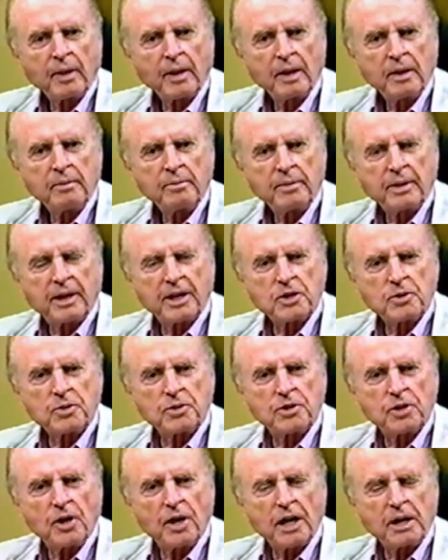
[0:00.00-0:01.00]
because we're
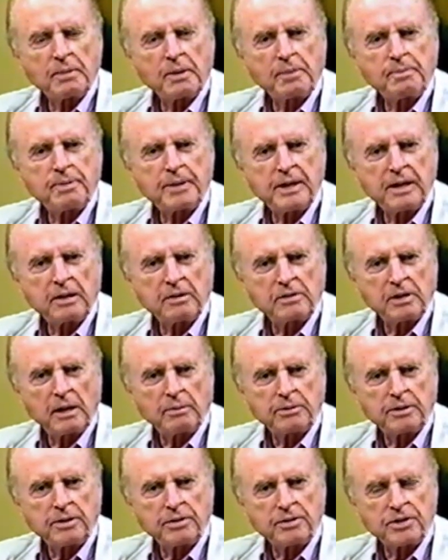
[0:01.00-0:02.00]
talking about
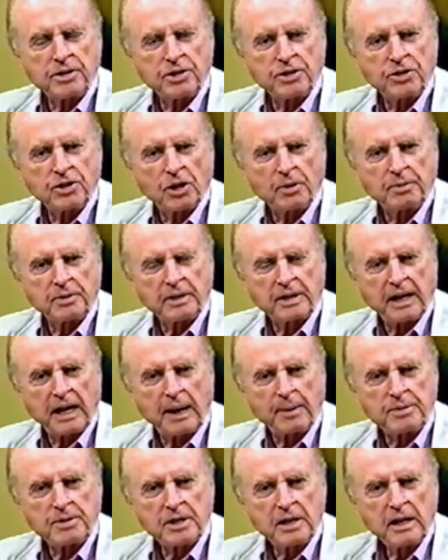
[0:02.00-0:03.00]
POWs in German
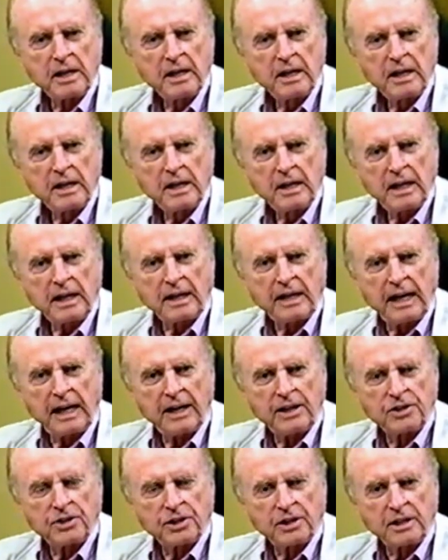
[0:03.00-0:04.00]
camps and
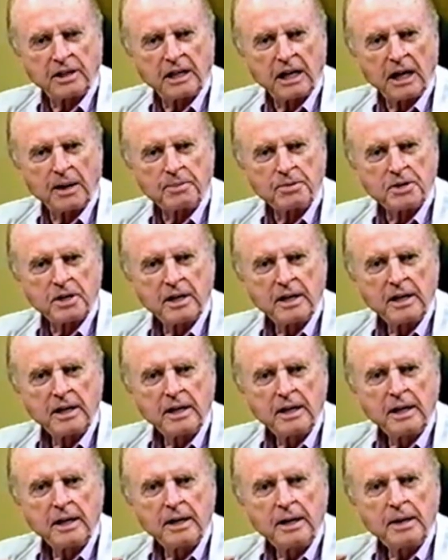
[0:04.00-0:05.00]
Asian camps.
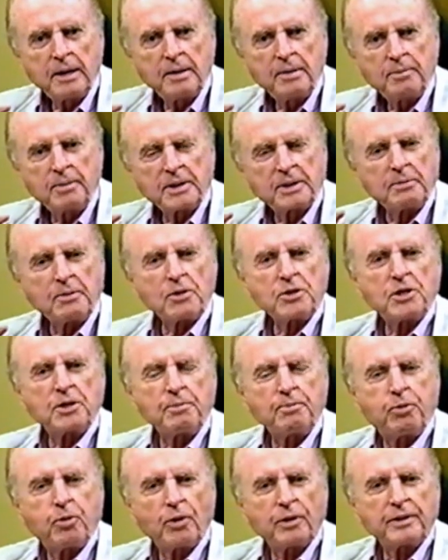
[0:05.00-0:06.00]
But the most
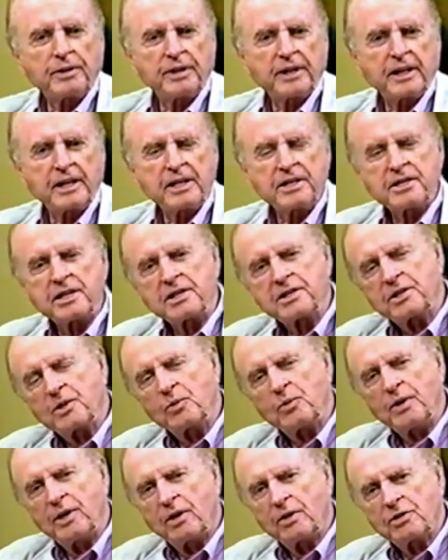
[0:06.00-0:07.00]
important thing is that
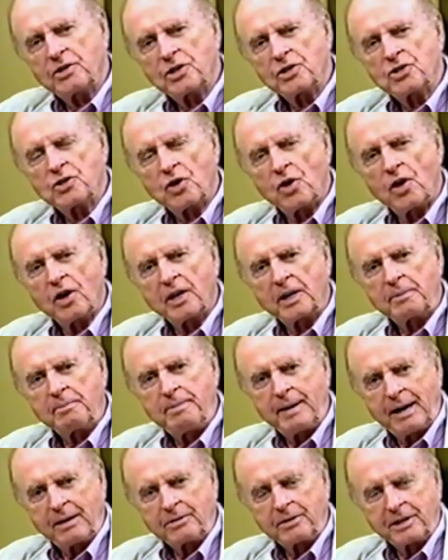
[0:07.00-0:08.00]
we don't just talk
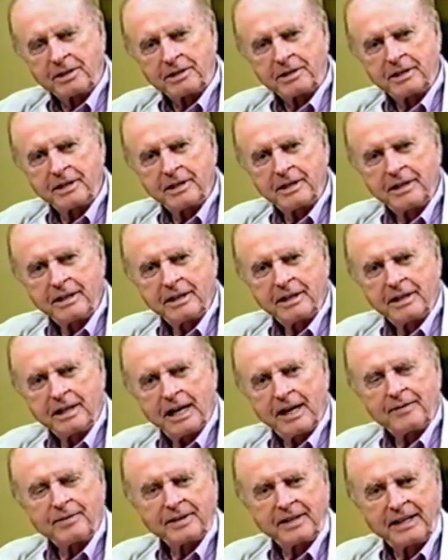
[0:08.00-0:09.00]
about it. I
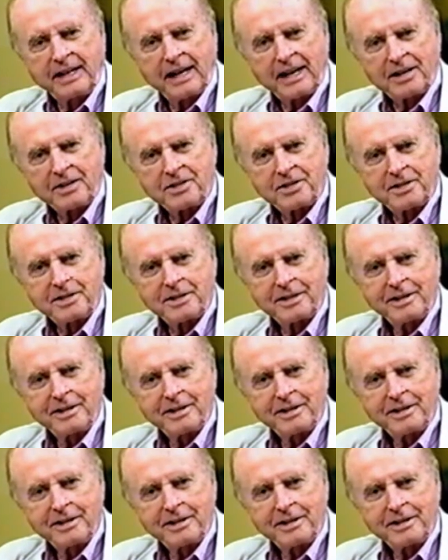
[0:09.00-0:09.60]
have a guest